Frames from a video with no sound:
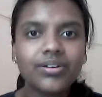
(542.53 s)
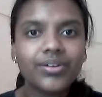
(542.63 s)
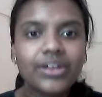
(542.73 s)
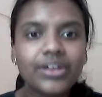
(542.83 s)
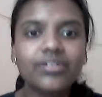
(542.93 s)

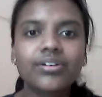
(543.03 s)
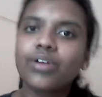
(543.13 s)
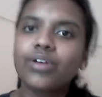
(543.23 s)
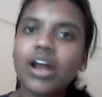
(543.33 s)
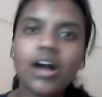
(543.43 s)
rigor,
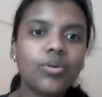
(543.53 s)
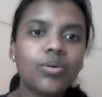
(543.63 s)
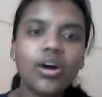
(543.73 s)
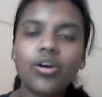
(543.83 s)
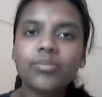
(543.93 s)
or how
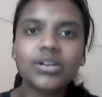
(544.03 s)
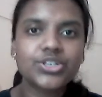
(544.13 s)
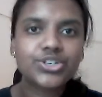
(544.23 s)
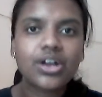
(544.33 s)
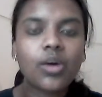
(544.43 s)

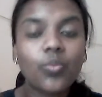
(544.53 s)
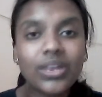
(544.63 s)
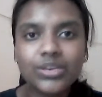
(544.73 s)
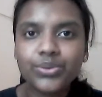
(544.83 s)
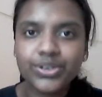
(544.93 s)
well
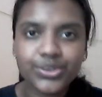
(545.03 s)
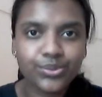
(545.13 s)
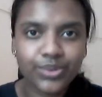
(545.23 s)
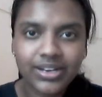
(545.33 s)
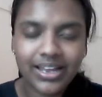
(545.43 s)
you can
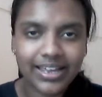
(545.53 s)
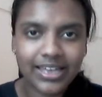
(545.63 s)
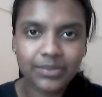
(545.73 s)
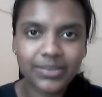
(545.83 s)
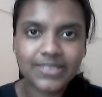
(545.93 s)
do in
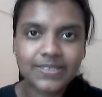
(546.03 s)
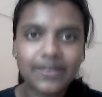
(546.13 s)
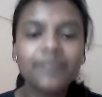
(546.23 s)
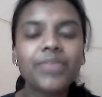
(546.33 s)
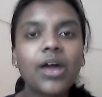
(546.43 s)
academics.
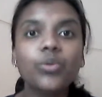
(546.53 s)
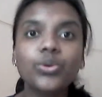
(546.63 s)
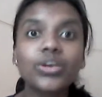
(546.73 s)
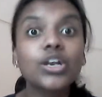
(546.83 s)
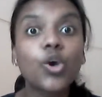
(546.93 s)
Yeah, how
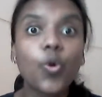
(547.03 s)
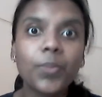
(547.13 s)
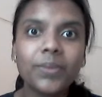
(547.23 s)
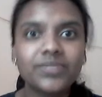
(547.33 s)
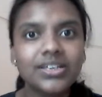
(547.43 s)
you can cope
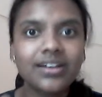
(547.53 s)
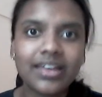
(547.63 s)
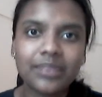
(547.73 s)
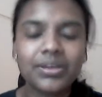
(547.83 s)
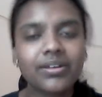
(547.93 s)
up with the
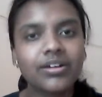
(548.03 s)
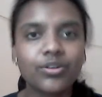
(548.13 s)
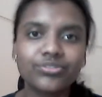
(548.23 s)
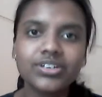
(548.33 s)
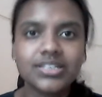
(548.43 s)
academic rigor
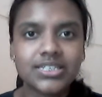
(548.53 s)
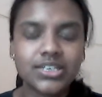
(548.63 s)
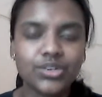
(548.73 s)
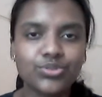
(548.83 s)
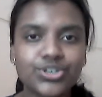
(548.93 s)
of the
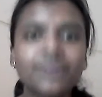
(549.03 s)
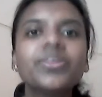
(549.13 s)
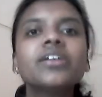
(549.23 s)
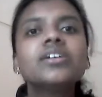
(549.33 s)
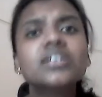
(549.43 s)
institution.
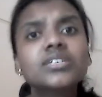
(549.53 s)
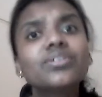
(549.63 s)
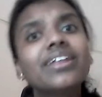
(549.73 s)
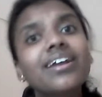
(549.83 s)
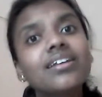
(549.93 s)
So
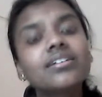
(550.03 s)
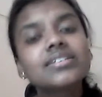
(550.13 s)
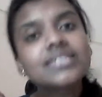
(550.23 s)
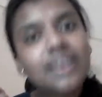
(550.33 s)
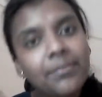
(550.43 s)
there are
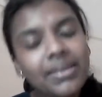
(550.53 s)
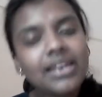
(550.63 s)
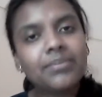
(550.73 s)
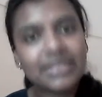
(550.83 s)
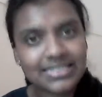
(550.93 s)
some
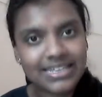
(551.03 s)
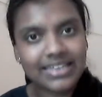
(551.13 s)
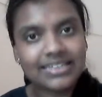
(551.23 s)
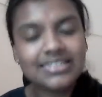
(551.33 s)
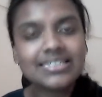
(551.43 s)
elements
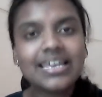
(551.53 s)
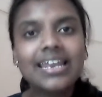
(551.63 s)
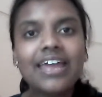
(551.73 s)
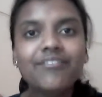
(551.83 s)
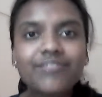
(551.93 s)
like this
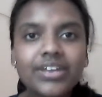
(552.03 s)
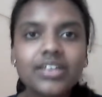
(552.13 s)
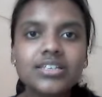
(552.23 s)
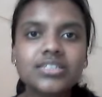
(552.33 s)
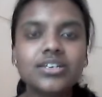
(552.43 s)
in every
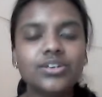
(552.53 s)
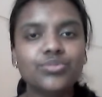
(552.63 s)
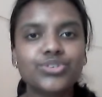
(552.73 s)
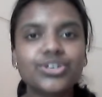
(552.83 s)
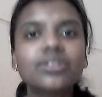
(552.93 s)

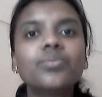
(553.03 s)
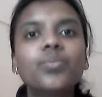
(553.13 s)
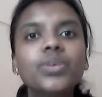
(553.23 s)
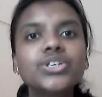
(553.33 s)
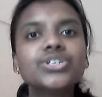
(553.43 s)
institution
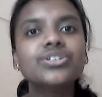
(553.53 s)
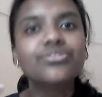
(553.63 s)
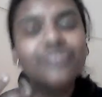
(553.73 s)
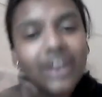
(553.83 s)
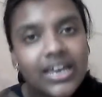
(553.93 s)
which
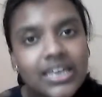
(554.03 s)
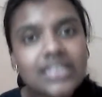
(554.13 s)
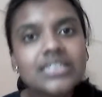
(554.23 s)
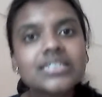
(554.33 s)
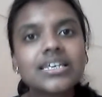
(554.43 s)

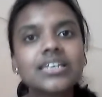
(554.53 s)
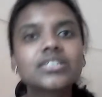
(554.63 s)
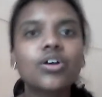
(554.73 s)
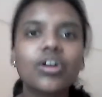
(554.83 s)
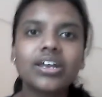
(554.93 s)
defines
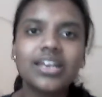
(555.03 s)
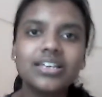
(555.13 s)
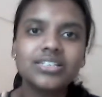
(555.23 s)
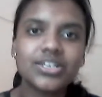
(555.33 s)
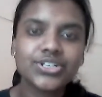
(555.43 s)
its
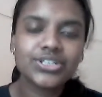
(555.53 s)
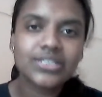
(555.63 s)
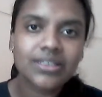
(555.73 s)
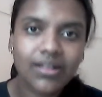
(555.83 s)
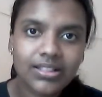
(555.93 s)

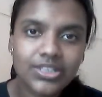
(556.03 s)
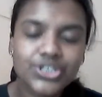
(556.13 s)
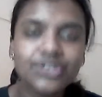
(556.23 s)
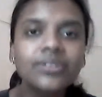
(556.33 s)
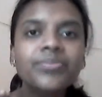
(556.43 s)
organization's culture